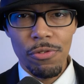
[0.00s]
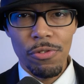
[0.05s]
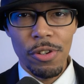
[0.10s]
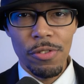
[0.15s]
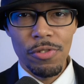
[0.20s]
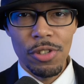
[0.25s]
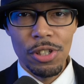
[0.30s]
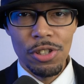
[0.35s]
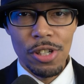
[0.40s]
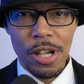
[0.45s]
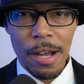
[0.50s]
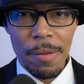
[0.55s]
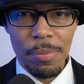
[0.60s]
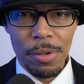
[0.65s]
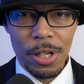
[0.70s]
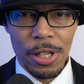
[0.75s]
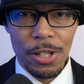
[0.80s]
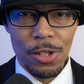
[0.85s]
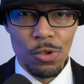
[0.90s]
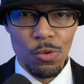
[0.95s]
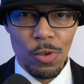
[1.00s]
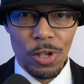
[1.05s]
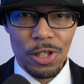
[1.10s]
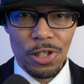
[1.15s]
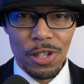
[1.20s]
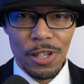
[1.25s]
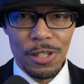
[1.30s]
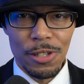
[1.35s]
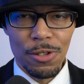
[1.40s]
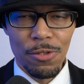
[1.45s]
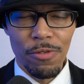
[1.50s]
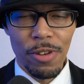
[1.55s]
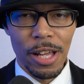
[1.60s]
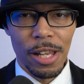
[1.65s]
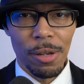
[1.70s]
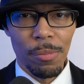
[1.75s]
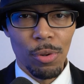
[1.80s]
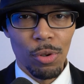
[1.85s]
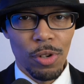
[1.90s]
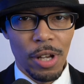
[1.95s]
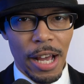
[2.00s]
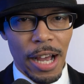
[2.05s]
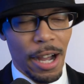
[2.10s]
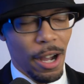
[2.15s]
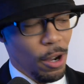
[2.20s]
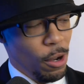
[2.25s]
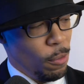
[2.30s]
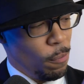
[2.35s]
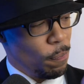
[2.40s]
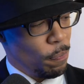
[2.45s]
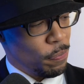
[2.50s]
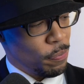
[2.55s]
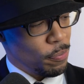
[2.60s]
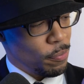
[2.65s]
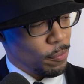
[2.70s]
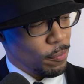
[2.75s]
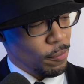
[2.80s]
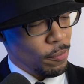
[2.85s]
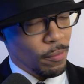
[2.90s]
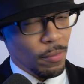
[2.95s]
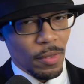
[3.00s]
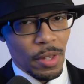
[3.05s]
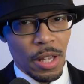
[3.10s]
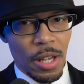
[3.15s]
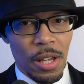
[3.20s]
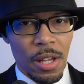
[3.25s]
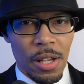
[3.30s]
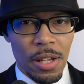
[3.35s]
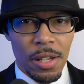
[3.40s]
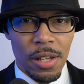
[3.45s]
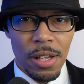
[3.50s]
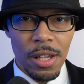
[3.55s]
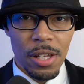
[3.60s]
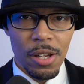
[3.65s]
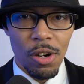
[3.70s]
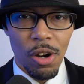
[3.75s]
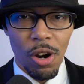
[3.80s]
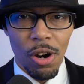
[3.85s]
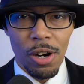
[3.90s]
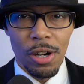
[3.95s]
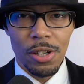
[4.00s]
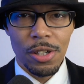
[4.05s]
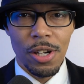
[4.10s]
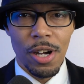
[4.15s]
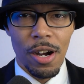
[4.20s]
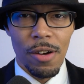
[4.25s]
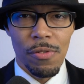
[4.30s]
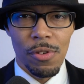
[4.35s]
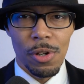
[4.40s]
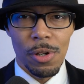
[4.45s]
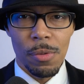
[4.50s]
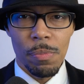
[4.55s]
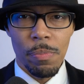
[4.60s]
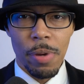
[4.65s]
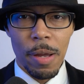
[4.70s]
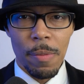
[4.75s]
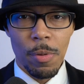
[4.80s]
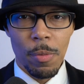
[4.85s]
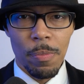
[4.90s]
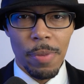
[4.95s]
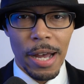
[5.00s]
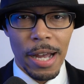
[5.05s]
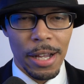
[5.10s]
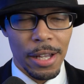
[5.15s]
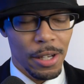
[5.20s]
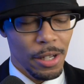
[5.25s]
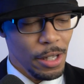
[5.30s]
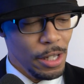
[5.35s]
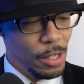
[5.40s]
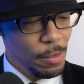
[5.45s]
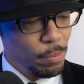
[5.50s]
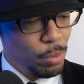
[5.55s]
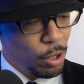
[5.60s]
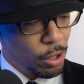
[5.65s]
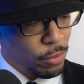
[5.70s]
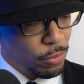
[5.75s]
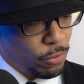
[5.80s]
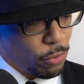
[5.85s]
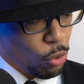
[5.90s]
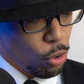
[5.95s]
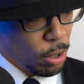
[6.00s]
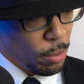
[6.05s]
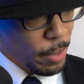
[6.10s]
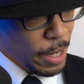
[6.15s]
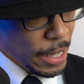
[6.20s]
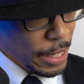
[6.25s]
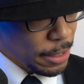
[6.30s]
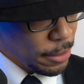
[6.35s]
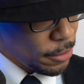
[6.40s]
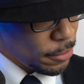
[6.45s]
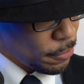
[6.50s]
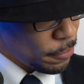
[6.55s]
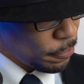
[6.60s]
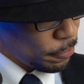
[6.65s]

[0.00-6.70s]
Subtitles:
50 Japanese Whiskies, available now in hardcover, paperback, and ebook format.